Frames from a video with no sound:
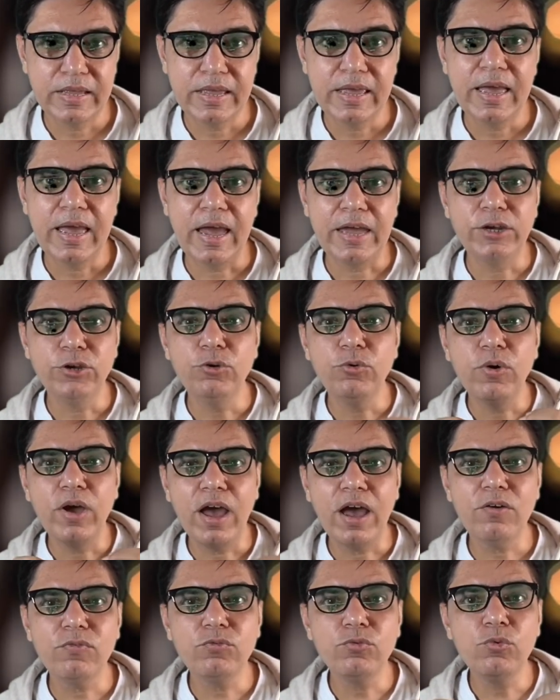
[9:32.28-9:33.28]
And you
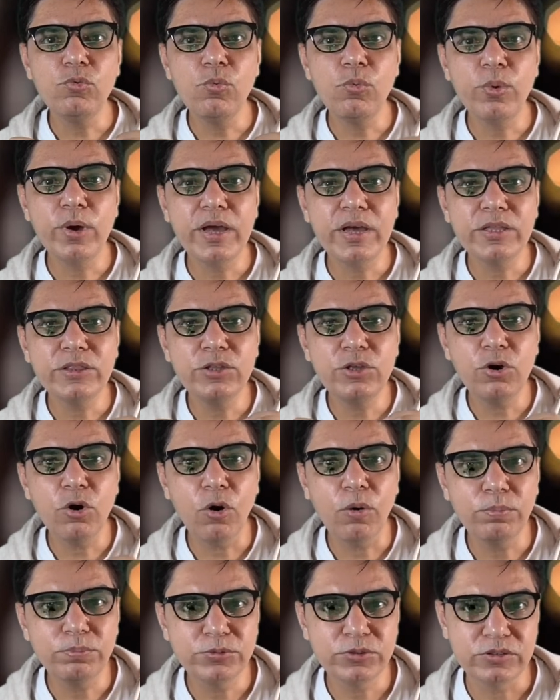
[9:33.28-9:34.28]
have to weigh the
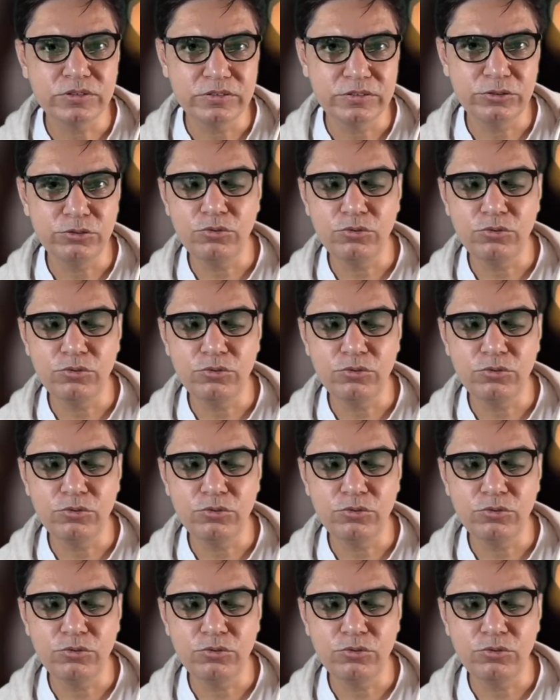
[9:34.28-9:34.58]
options.